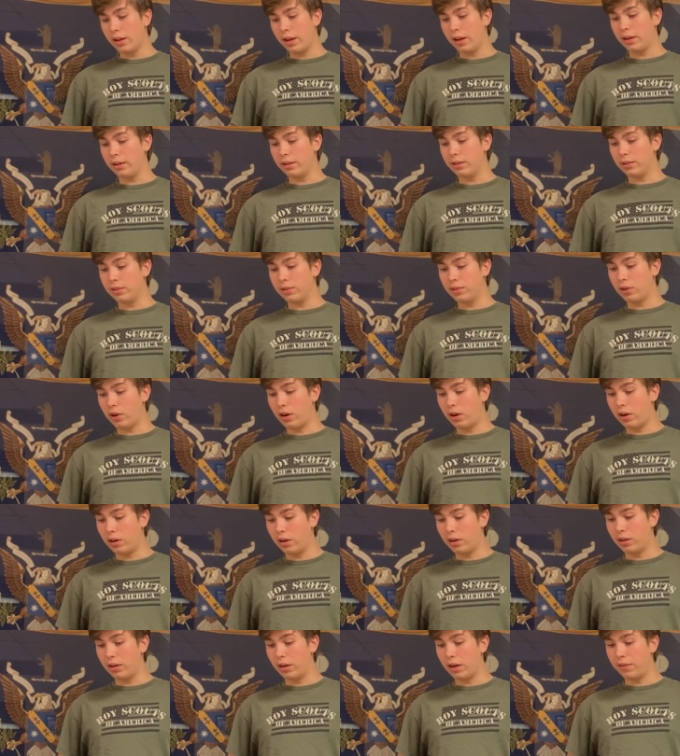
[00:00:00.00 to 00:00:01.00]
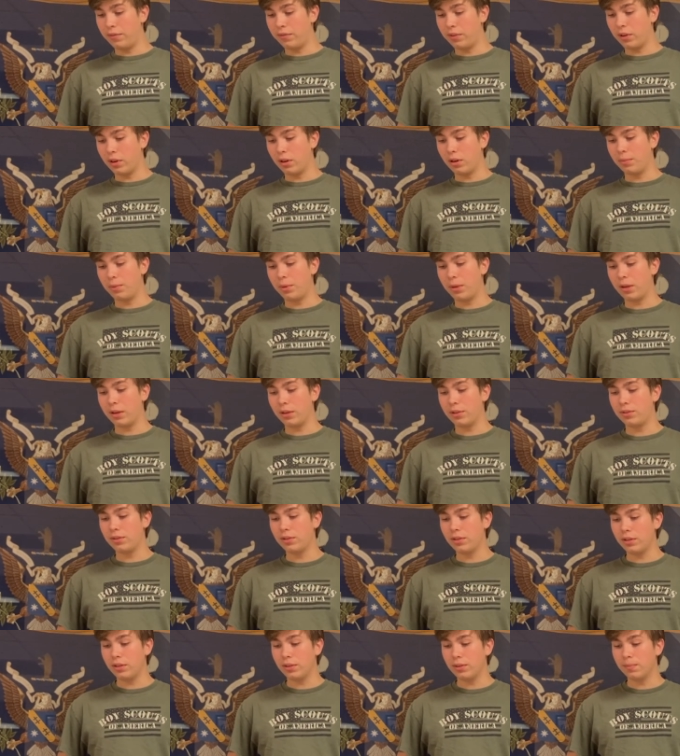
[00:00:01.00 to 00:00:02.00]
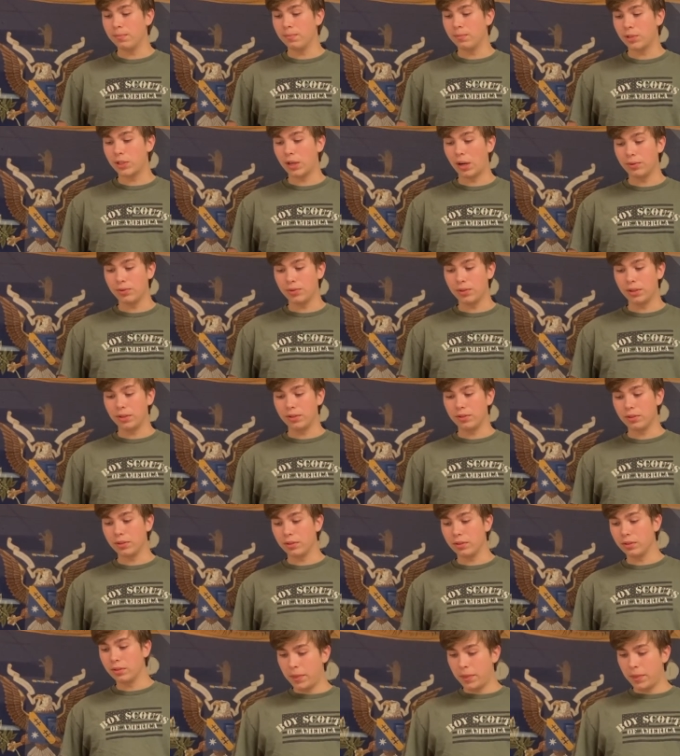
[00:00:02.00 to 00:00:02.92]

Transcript: and our AVR PIC sound sensor.